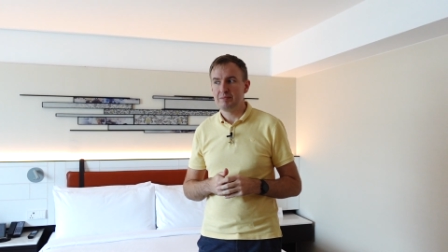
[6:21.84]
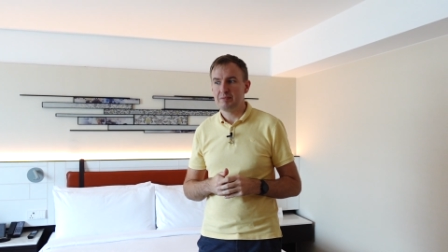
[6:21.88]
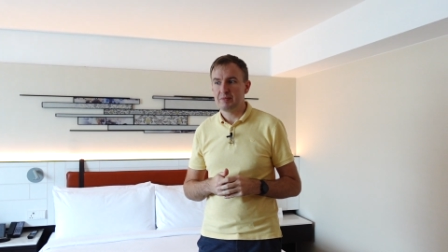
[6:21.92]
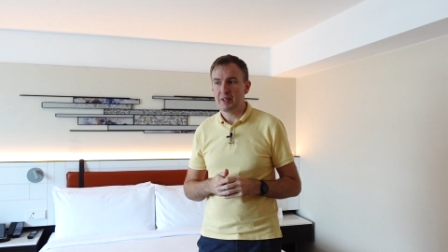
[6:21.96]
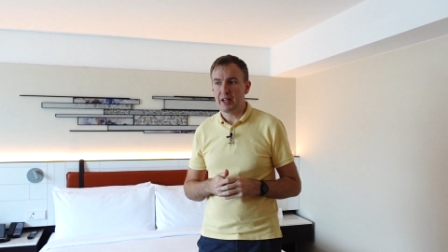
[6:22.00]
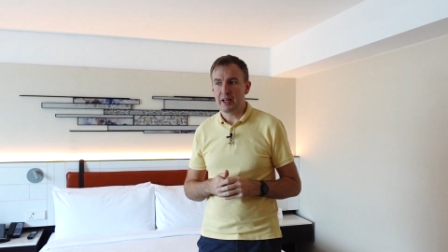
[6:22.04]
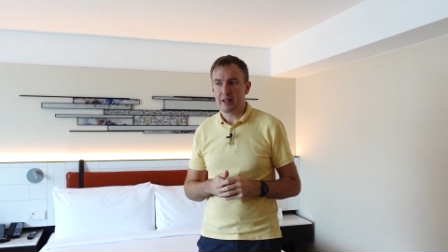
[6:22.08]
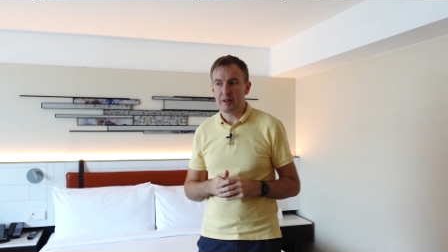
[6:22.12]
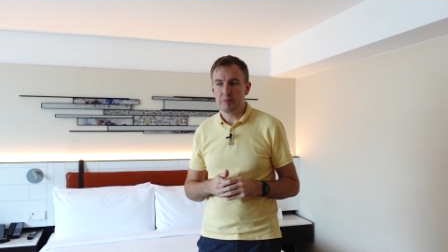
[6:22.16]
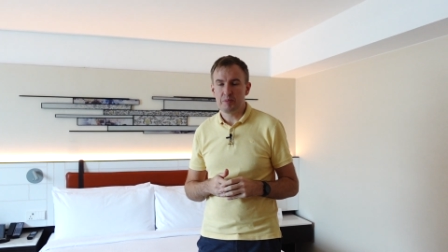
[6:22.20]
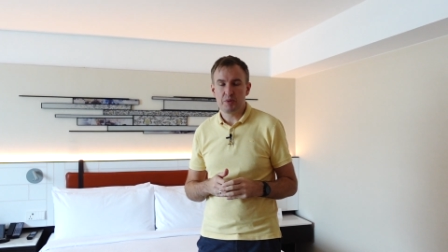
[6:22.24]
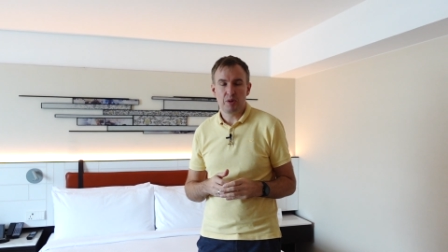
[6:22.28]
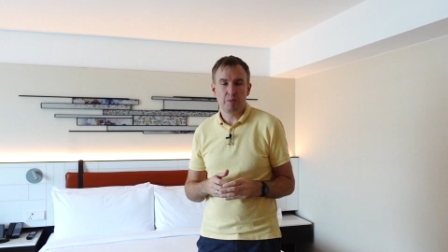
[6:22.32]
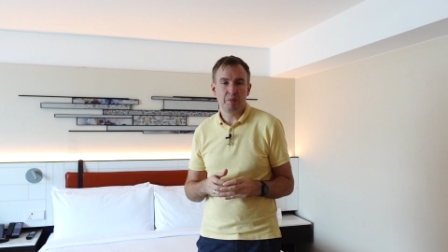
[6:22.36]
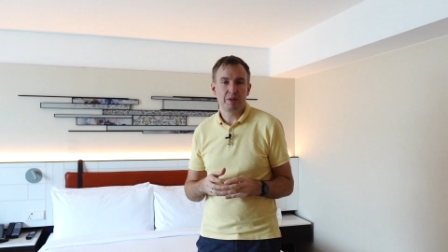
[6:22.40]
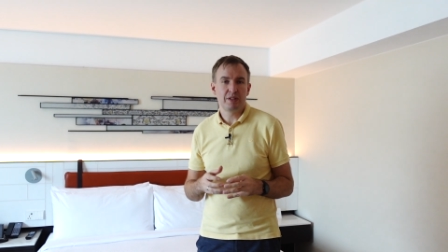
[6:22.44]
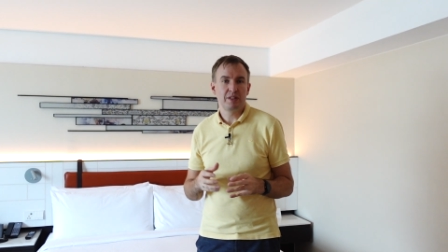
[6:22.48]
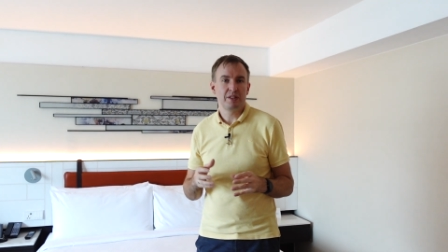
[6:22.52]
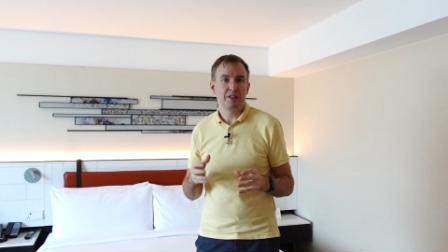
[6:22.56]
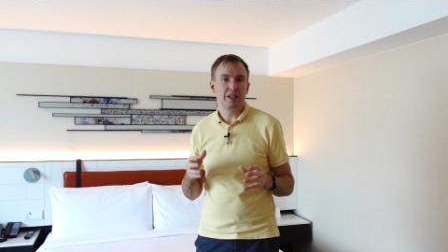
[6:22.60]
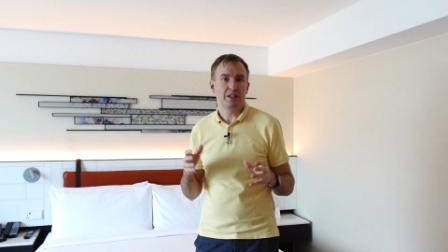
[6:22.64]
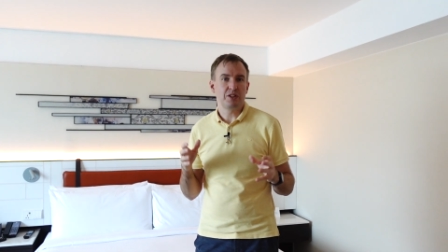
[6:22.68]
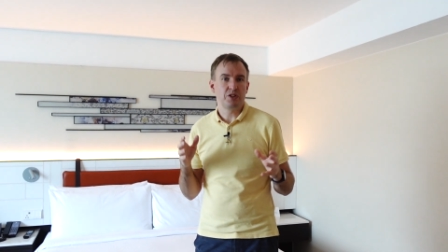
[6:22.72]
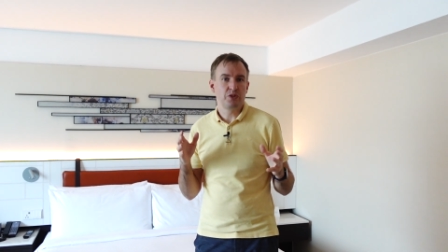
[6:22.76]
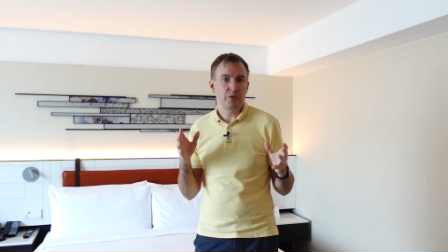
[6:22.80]
like a
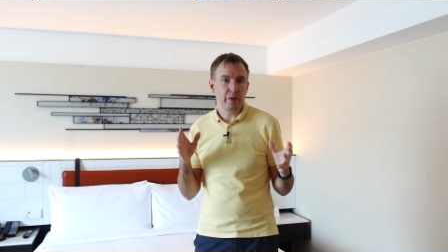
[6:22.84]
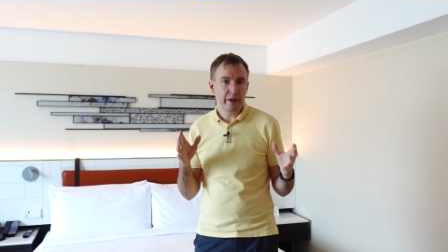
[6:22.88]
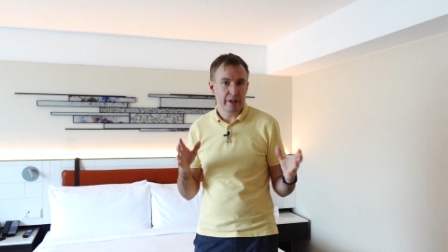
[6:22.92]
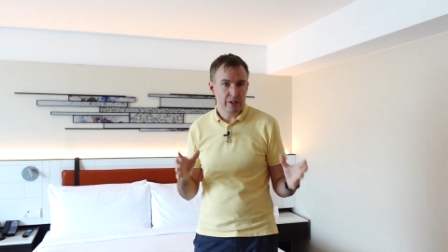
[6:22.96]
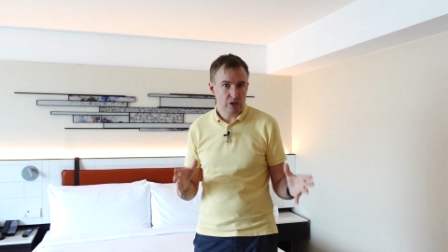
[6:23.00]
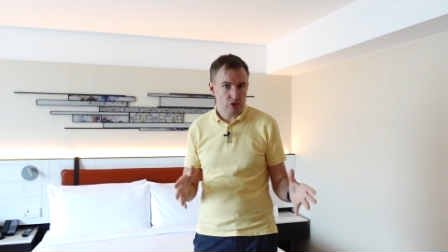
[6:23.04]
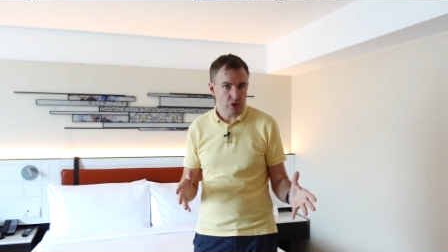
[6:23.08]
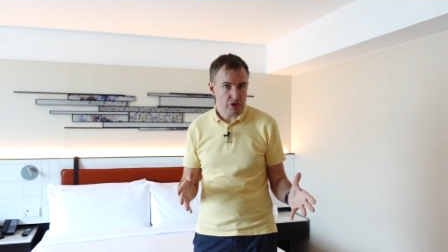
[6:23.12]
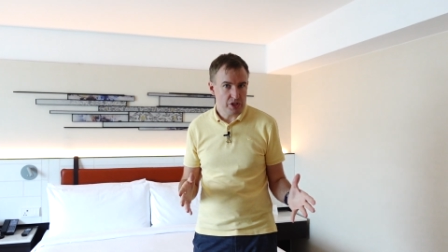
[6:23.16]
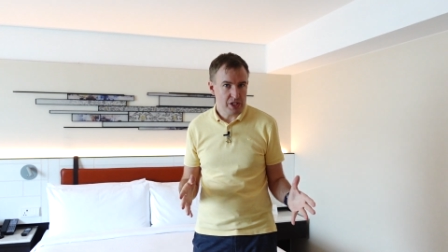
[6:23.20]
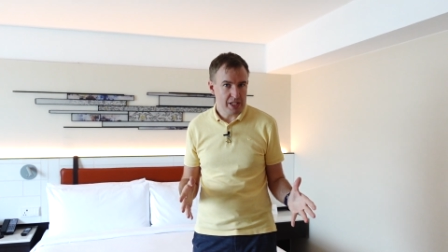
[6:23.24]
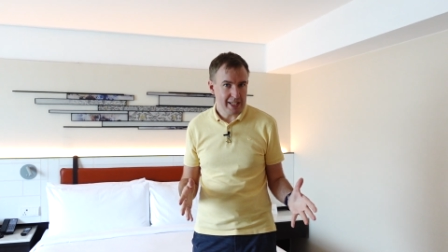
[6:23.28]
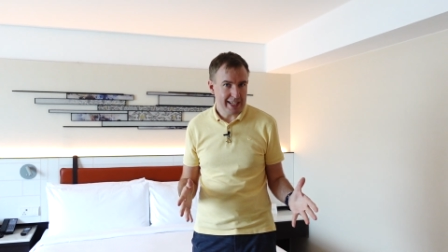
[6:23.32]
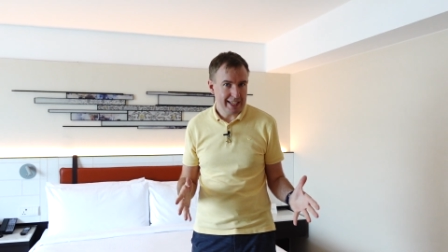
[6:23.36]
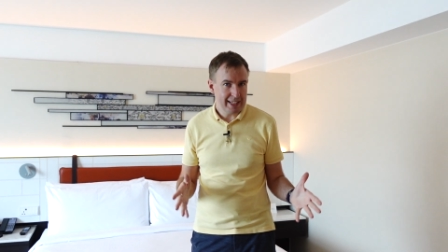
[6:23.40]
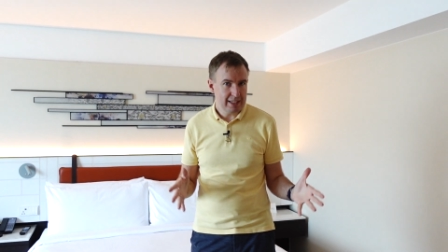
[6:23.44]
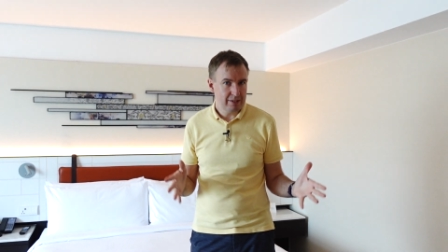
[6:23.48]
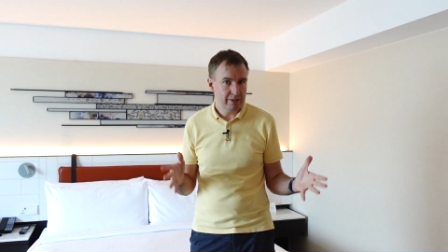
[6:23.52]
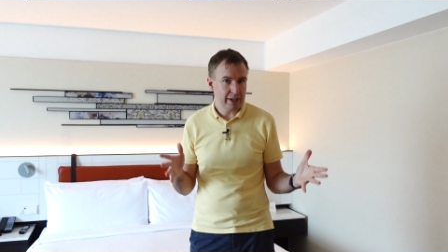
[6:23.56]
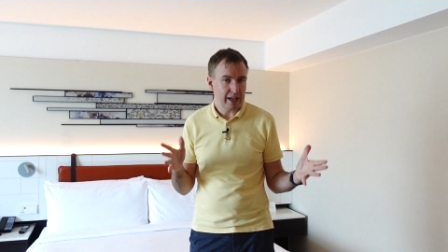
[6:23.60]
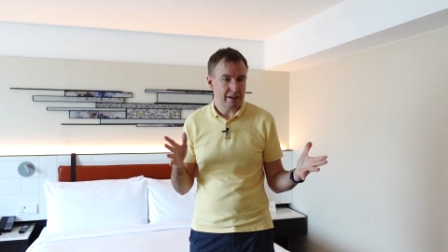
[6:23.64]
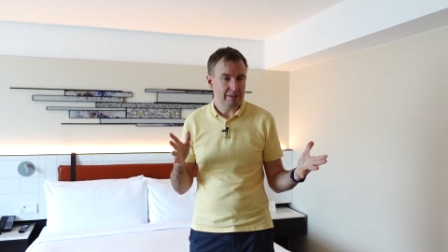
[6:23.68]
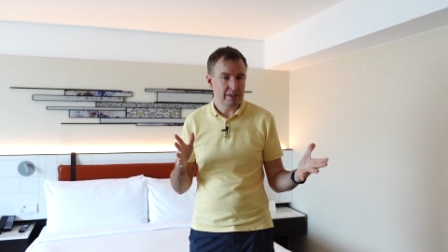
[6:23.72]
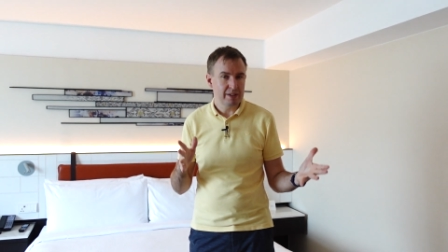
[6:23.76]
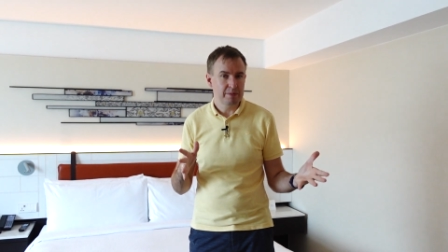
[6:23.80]
property that you are interested in,
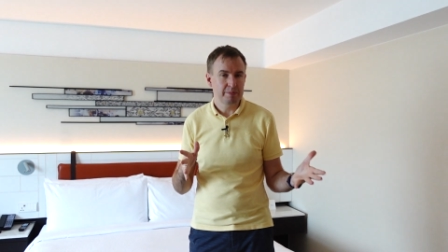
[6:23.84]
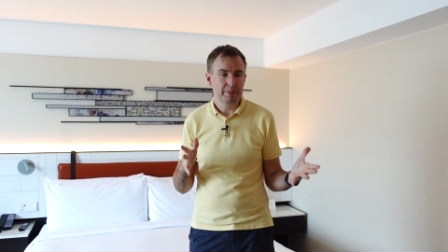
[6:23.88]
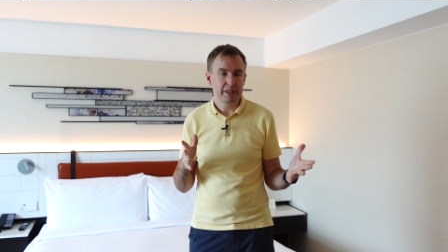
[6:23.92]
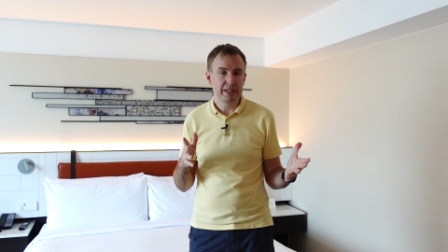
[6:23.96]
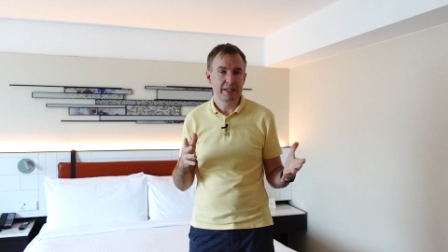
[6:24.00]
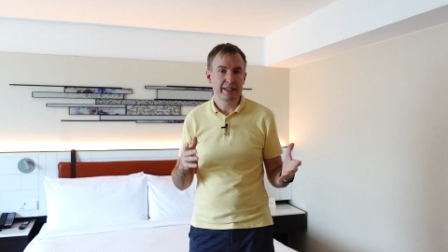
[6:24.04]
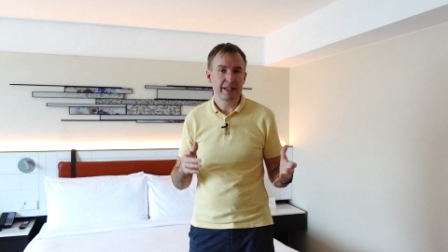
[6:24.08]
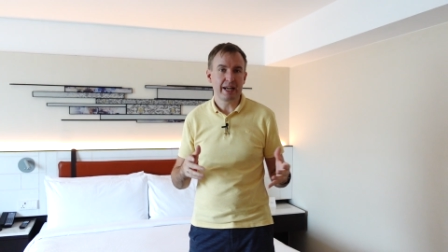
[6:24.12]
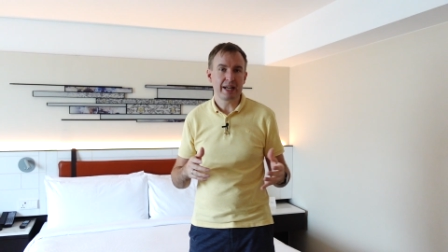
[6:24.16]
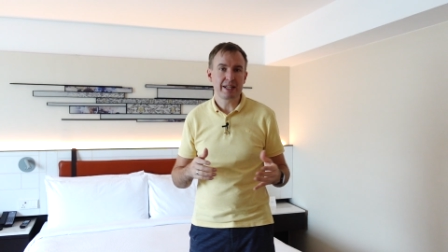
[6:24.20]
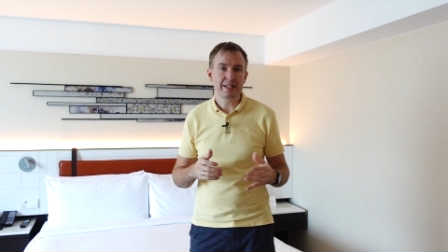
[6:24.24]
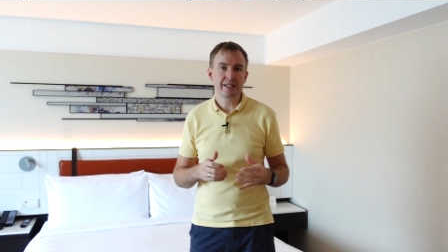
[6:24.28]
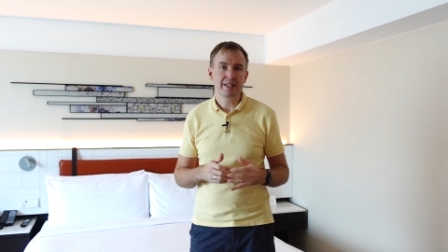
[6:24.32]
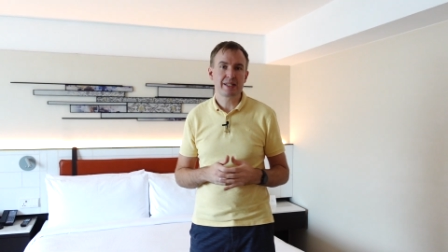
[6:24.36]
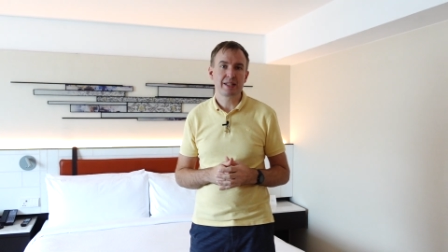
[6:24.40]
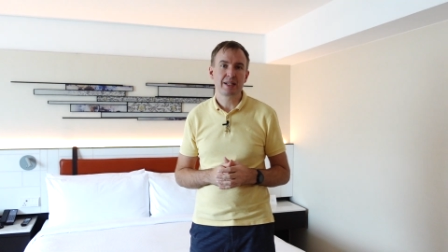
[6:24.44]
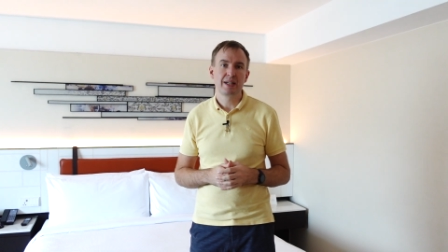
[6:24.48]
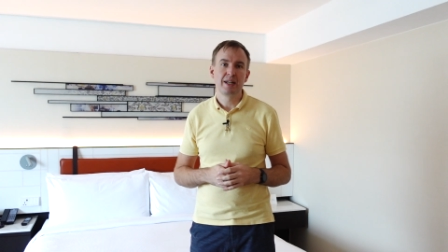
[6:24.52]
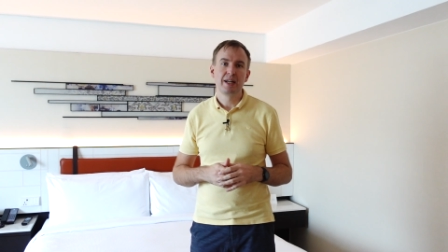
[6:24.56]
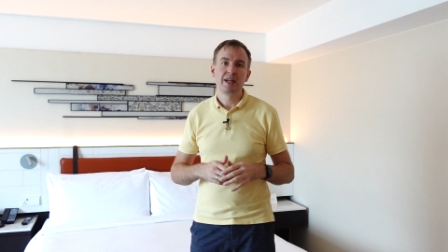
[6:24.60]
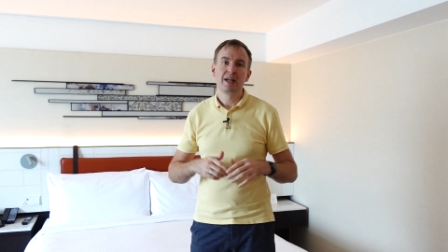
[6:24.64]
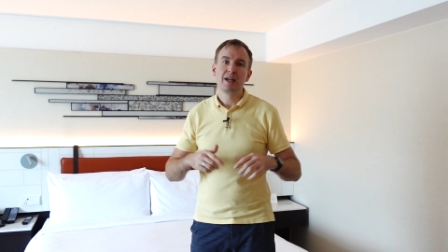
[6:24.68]
we haven't been yet,